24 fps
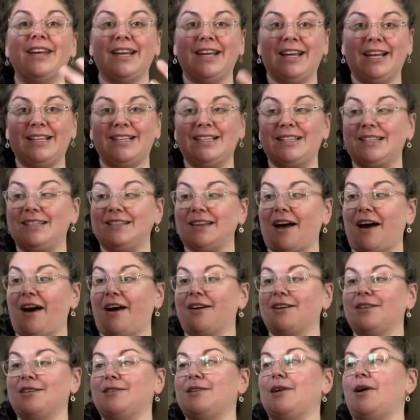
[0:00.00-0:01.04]
in
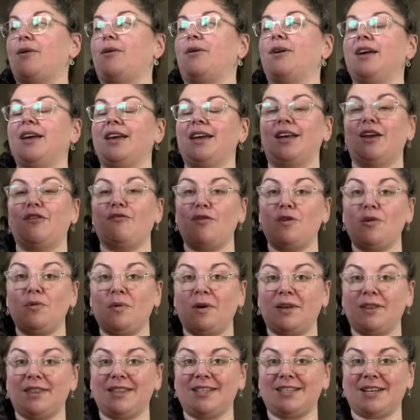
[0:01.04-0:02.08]
stock. So if you
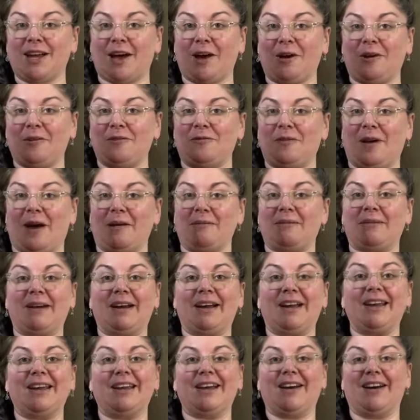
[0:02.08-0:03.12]
want the taco
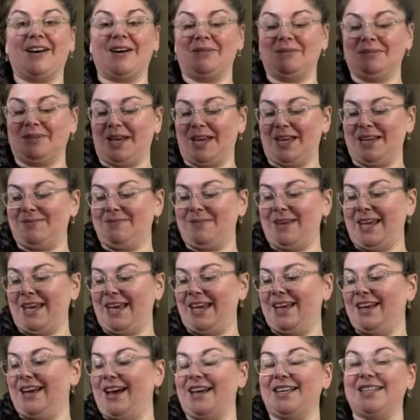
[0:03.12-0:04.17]
fabric, um, like
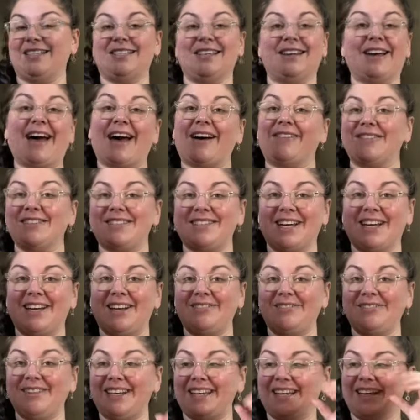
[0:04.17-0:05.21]
me, I still have a ton
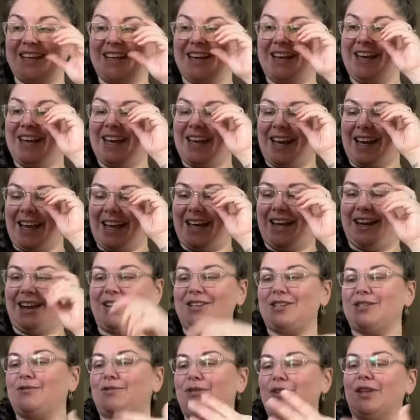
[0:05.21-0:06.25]
of it. And I
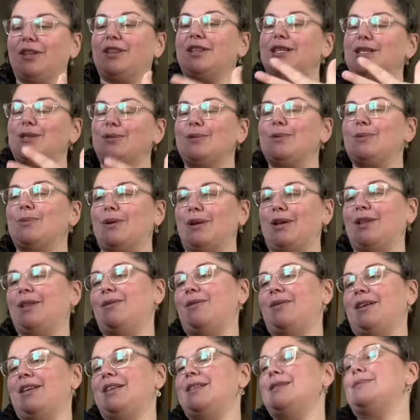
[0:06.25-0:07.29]
just feel like this was one of the,
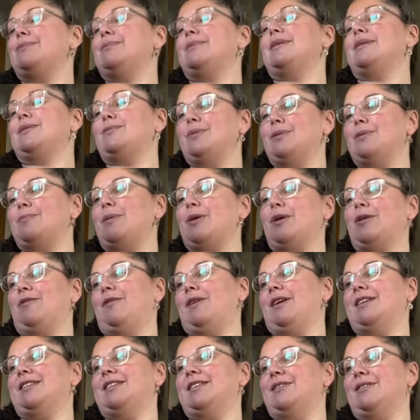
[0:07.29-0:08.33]
this, this was
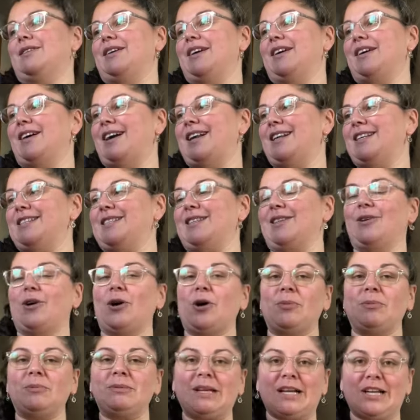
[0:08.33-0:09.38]
perfect. It, it kind of is the
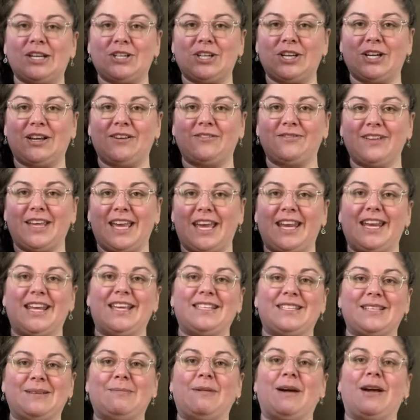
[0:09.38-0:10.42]
culmination of
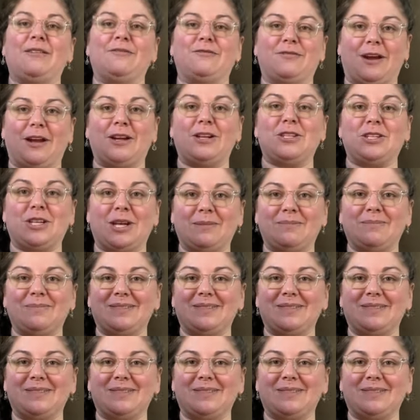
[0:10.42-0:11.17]
Katie's and my friendship